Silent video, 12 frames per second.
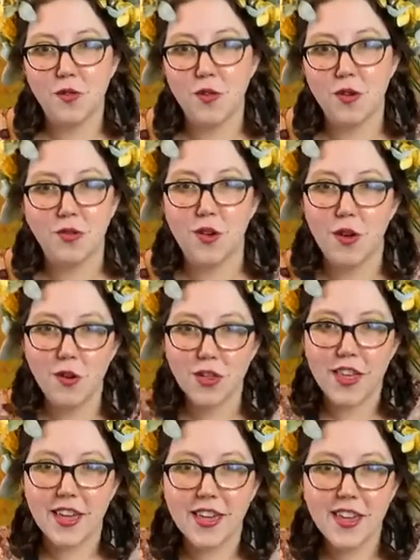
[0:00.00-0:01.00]
roll the whole
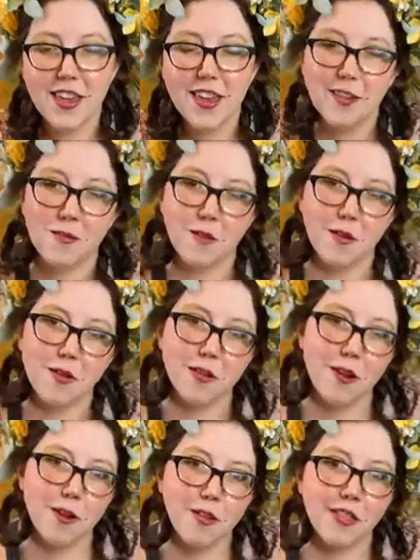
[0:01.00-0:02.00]
thing in and roll the
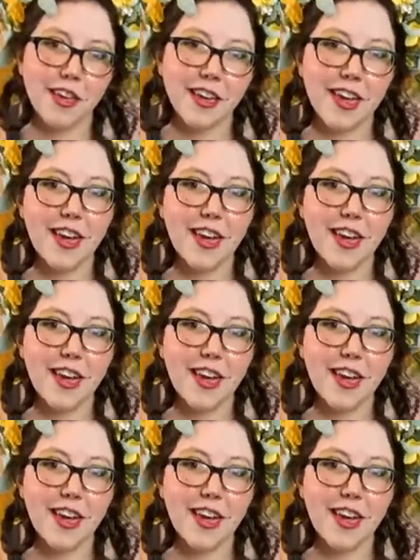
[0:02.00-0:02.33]
whole thing